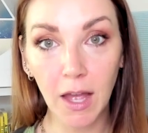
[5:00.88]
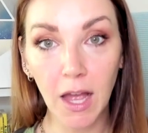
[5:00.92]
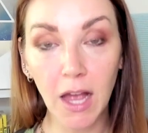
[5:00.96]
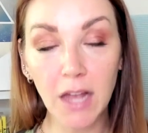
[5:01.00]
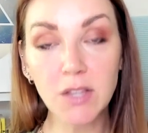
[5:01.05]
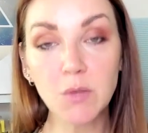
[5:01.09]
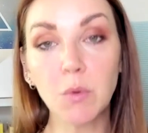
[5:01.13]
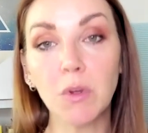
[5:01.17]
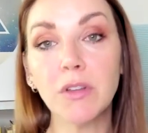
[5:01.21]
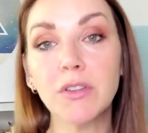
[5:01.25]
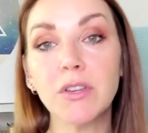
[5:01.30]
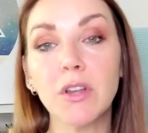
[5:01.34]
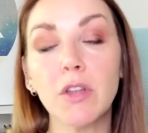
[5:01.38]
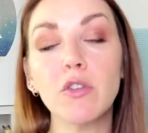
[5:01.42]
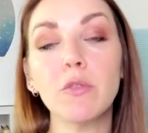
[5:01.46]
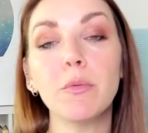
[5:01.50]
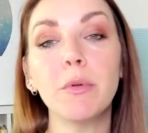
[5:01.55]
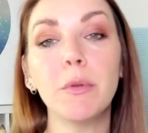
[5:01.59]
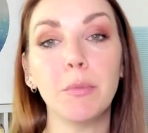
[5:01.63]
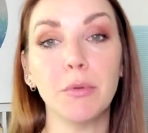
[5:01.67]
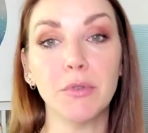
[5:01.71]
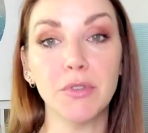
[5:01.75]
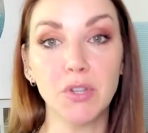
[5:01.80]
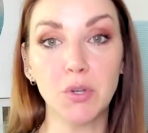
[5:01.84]
as well as other
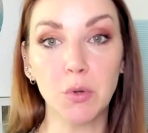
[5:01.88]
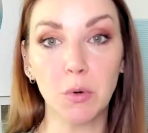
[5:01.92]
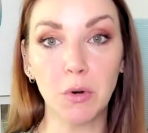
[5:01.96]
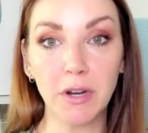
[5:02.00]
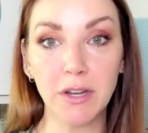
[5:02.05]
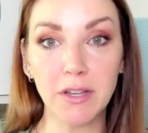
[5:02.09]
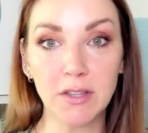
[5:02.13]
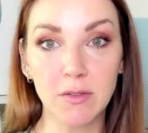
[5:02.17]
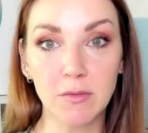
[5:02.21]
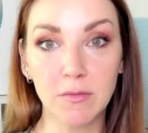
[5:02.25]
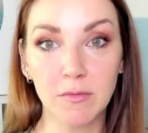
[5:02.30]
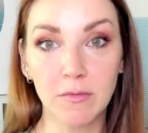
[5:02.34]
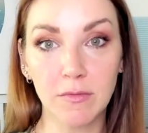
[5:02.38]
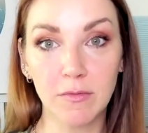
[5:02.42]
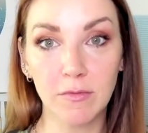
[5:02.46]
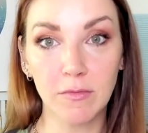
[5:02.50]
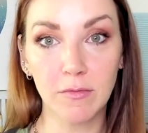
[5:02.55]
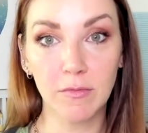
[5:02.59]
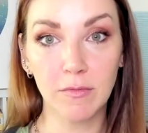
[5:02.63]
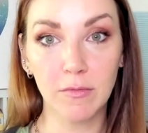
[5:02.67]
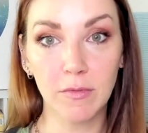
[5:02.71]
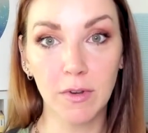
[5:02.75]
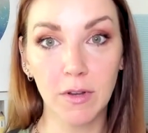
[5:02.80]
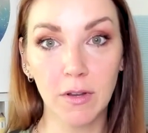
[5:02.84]
people's stories.
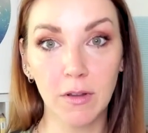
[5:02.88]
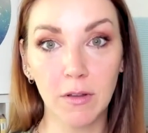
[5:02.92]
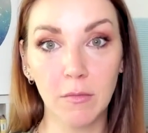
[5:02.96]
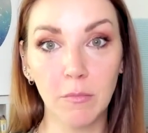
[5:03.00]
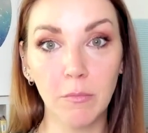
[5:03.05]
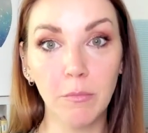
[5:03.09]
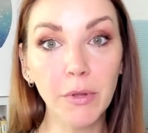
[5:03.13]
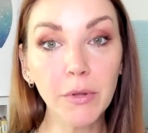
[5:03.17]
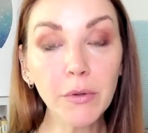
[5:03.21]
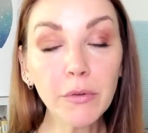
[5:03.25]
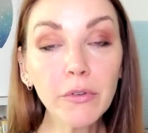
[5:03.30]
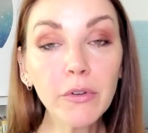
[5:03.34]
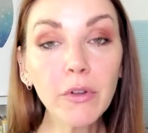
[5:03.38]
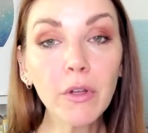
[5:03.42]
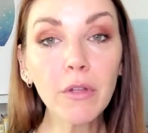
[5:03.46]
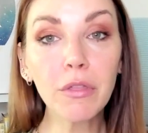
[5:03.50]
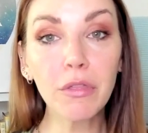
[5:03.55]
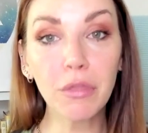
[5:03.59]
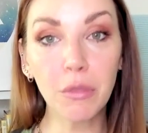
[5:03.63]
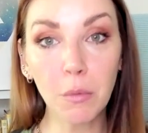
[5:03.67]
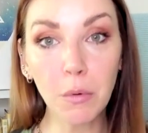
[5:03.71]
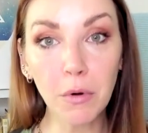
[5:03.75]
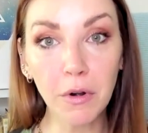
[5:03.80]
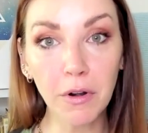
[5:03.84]
Build
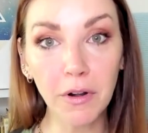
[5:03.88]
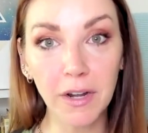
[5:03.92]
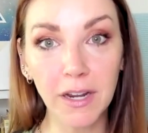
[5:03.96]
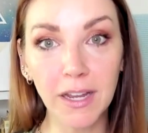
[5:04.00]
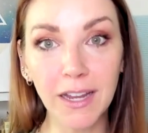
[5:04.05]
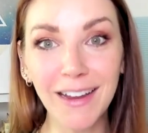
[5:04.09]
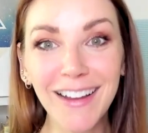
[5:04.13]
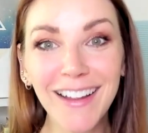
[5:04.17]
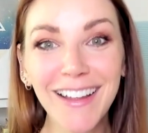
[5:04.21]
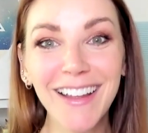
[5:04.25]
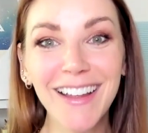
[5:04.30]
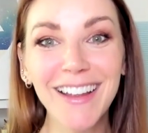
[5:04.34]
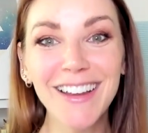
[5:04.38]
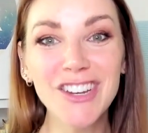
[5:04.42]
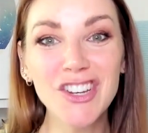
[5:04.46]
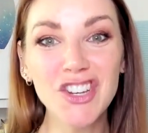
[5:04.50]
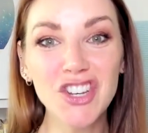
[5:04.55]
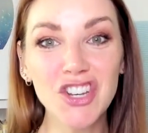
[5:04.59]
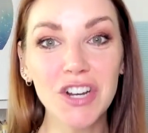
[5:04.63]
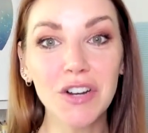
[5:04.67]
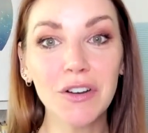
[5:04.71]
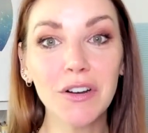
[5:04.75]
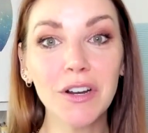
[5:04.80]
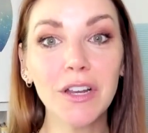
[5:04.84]
authority
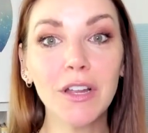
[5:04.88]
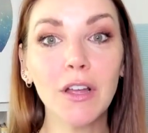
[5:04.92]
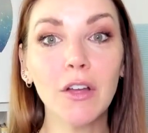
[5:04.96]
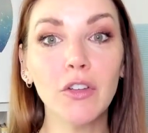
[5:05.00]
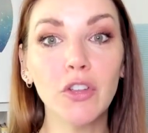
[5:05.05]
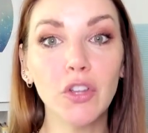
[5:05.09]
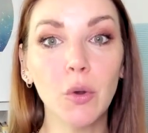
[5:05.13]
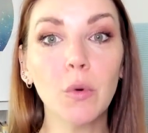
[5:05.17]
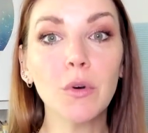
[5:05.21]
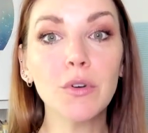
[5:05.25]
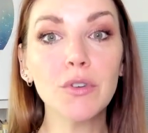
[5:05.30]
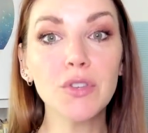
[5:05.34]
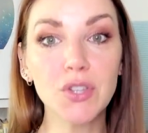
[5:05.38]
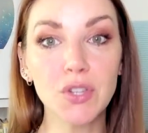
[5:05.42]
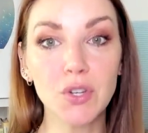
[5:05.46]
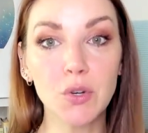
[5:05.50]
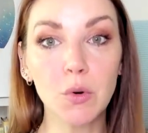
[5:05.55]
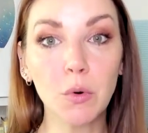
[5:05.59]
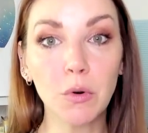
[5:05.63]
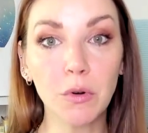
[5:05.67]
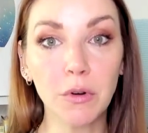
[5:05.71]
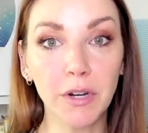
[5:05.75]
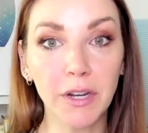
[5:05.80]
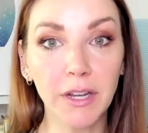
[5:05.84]
sharing your
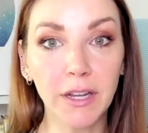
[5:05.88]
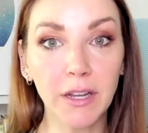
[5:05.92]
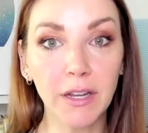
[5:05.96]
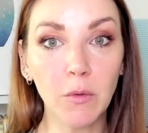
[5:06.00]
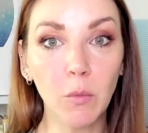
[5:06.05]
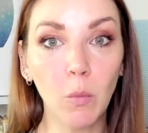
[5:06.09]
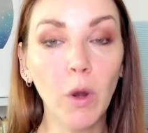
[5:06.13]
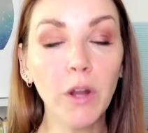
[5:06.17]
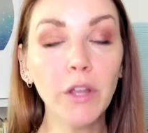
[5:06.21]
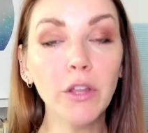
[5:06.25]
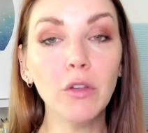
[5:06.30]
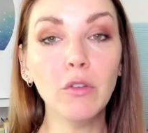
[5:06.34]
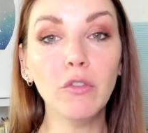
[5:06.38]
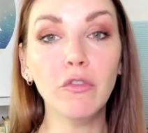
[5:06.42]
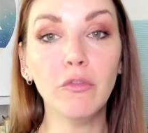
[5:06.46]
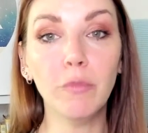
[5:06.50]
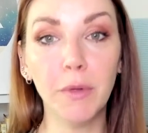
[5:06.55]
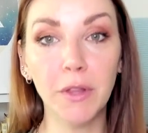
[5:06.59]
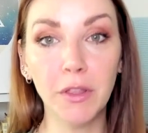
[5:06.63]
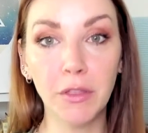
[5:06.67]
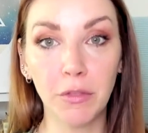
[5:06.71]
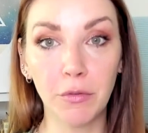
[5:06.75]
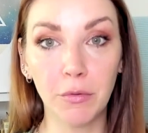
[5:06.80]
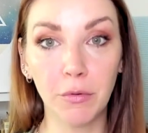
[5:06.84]
story, what you've
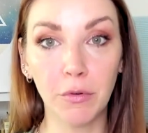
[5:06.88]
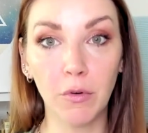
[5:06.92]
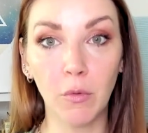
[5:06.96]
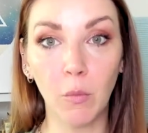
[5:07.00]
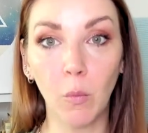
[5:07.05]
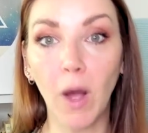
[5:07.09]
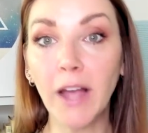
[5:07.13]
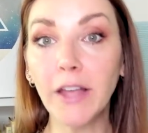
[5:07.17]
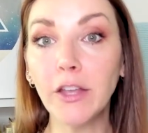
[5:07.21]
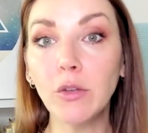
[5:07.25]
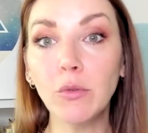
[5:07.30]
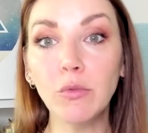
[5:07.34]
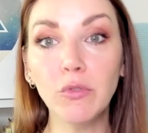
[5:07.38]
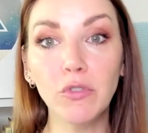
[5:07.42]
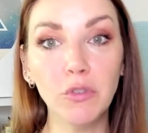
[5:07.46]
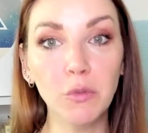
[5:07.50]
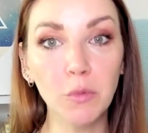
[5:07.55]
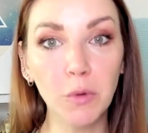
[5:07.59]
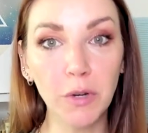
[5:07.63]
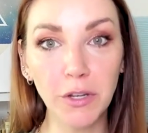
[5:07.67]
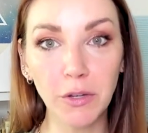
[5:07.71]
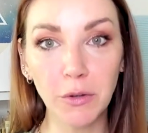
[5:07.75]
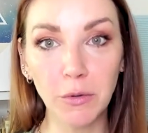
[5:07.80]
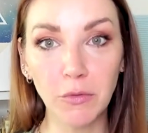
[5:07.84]
been through, why you do
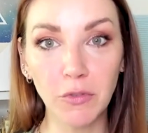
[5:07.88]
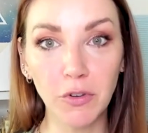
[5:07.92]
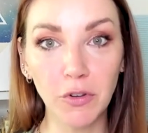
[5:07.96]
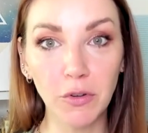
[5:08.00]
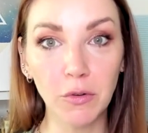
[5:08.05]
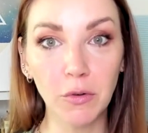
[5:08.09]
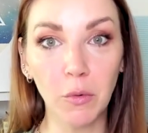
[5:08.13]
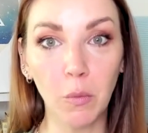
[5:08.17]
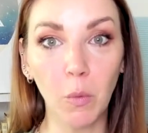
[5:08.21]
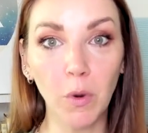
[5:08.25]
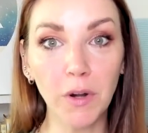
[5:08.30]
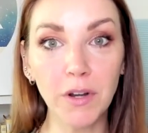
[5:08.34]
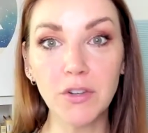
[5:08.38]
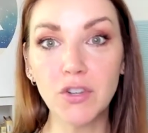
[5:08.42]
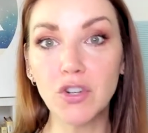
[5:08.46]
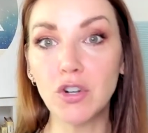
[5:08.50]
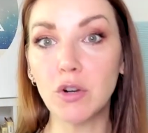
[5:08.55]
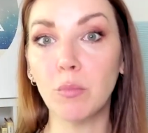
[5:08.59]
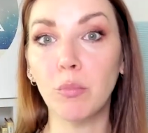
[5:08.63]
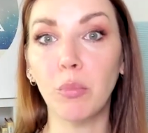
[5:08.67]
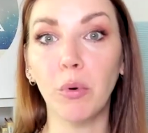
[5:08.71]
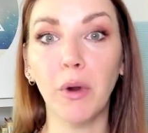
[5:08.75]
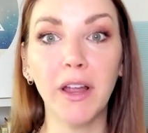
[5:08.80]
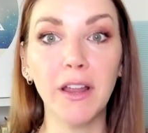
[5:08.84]
what you do, what is
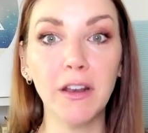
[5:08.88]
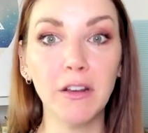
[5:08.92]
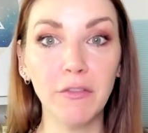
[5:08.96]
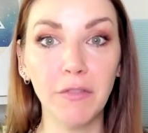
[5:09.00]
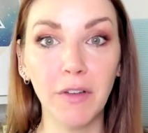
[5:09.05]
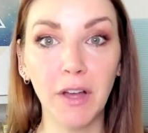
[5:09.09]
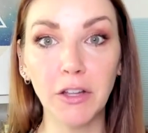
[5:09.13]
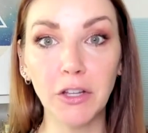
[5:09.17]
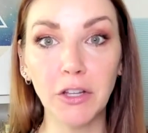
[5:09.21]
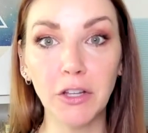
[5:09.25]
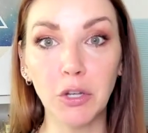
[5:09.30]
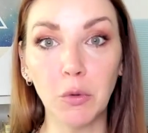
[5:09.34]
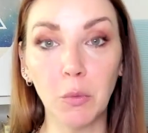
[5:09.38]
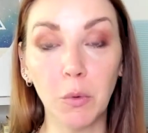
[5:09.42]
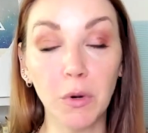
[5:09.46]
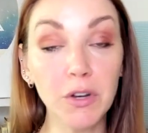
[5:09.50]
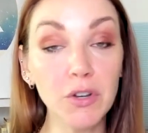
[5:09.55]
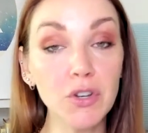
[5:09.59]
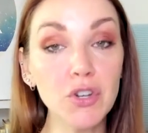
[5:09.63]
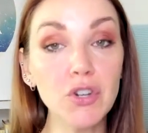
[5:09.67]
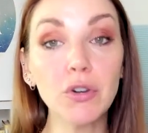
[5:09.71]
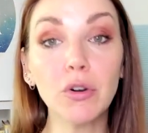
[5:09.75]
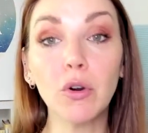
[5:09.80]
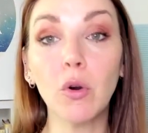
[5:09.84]
your brand value, what
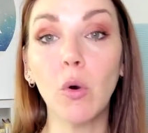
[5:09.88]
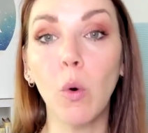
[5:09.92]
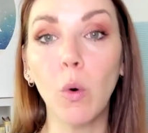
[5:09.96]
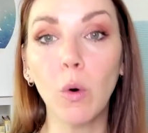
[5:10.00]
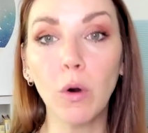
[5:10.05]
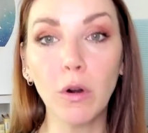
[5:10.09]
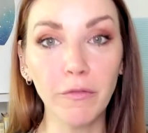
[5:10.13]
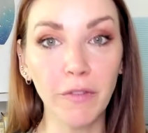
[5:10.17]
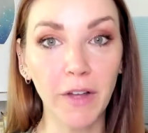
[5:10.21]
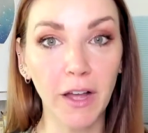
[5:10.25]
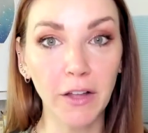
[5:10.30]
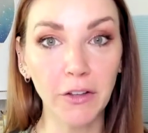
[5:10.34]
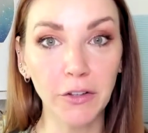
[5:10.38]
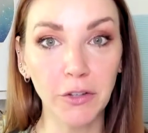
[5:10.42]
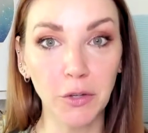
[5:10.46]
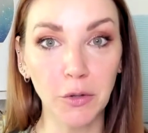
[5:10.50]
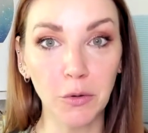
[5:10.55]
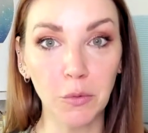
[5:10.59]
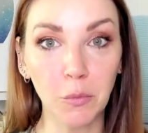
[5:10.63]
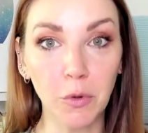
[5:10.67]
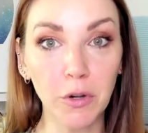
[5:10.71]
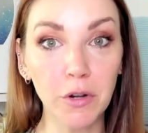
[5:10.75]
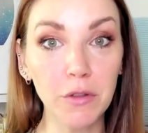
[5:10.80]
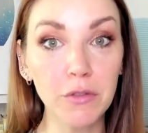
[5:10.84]
is your core
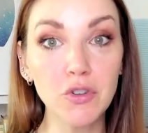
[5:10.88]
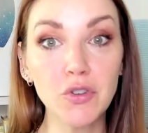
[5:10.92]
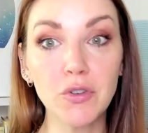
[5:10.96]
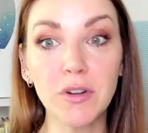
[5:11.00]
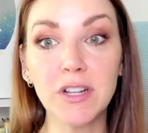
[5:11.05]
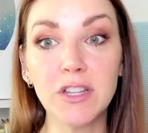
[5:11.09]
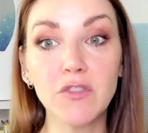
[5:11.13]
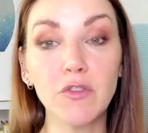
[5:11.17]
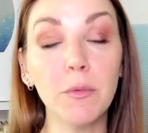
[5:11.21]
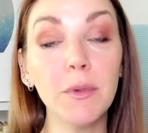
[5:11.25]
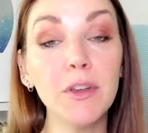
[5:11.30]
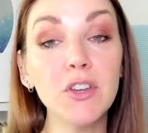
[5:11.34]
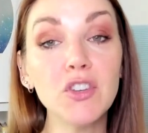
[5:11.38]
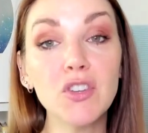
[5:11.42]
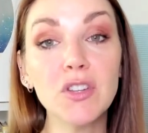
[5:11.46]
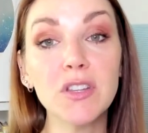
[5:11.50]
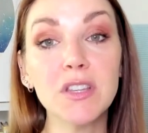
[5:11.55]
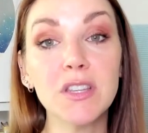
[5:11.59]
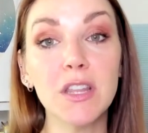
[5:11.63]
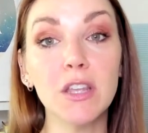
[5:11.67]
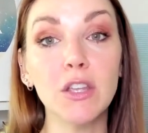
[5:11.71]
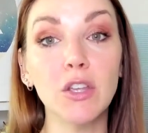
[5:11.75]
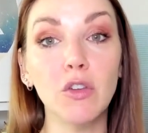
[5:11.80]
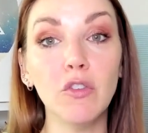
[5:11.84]
value, what are the
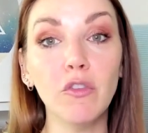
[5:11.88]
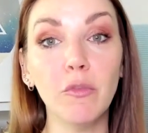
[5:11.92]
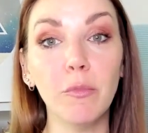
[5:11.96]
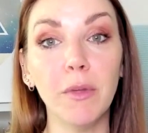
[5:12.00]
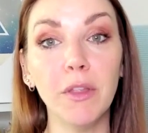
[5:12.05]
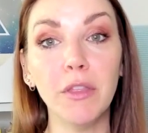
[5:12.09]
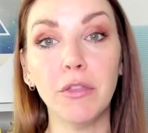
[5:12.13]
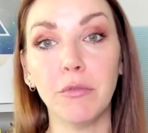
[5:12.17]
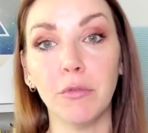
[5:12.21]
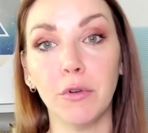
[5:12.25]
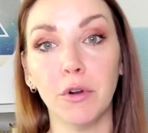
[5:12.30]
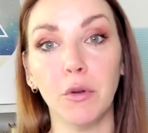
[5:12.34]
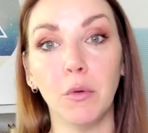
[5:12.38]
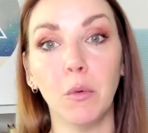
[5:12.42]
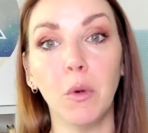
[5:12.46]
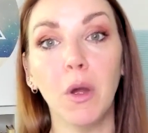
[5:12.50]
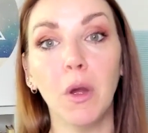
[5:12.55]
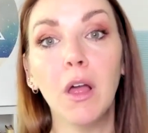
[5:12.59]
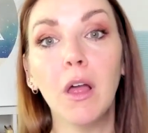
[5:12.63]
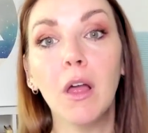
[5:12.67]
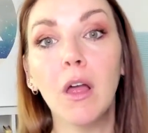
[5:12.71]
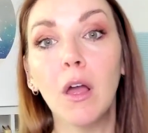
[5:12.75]
transformations that you've been through,